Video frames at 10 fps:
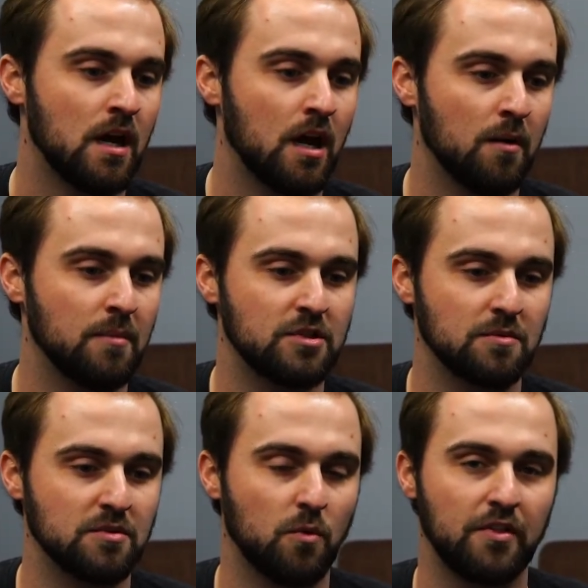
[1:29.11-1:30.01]
In
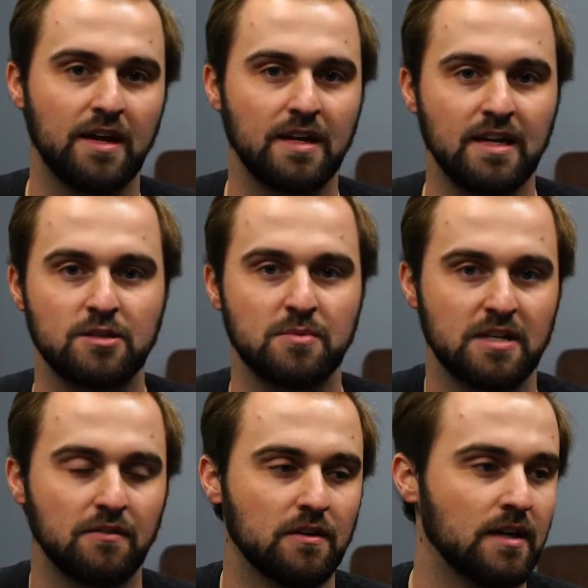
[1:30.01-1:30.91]
terms of what they need
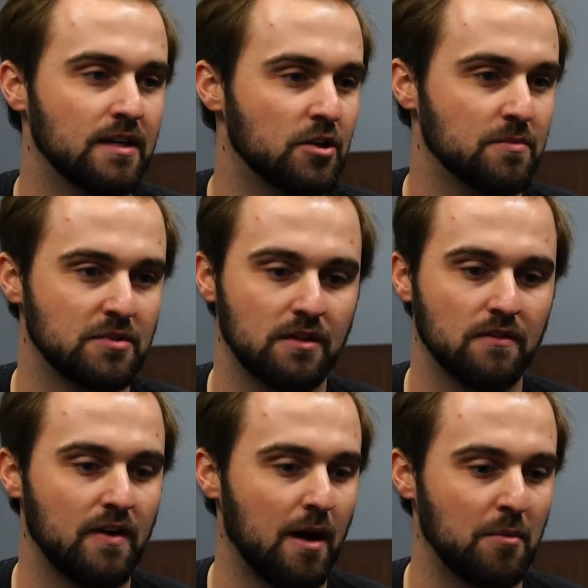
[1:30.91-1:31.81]
specifically, in terms
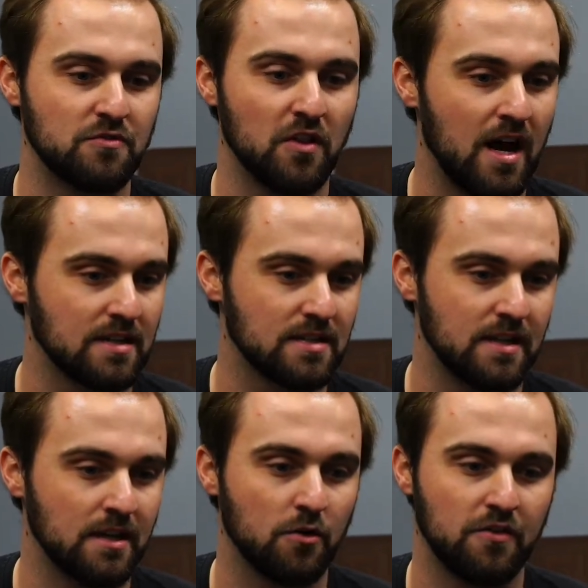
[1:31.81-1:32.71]
of how much
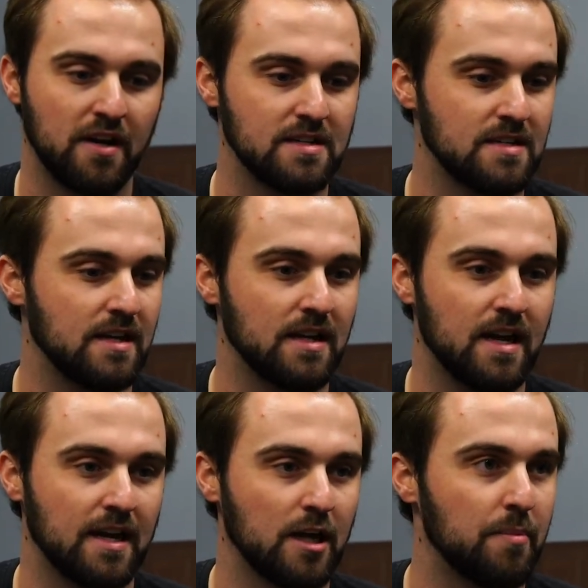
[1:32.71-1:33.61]
velocity, or if they just need to
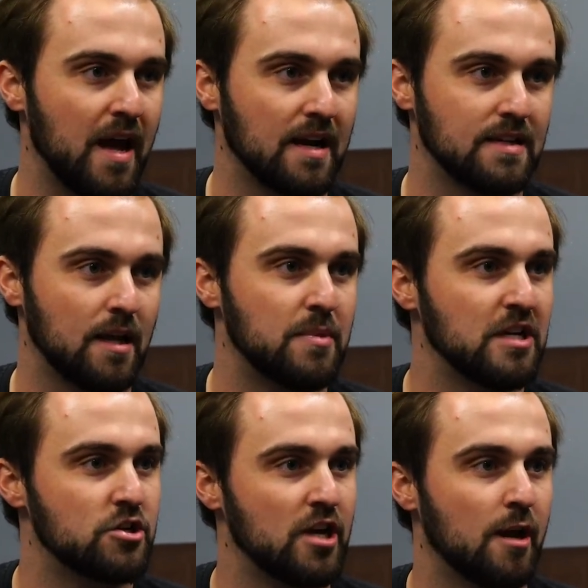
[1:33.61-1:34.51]
kind of get back to that
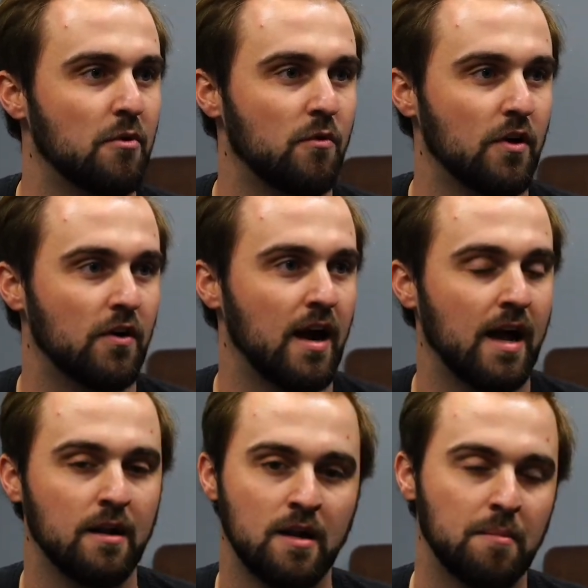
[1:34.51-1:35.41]
peak shape of where they're
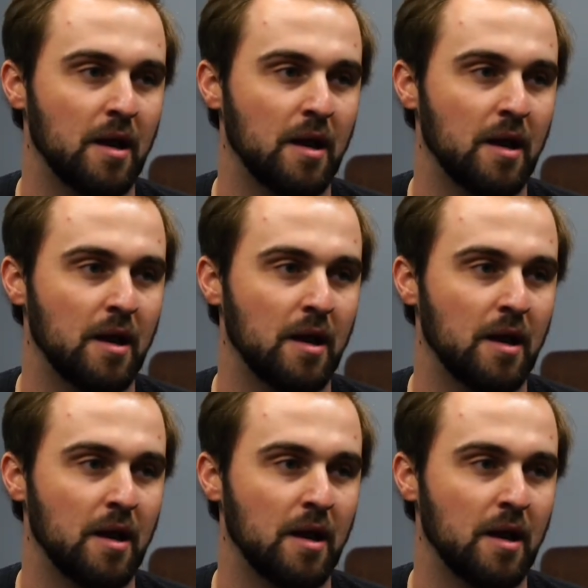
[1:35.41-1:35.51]
at,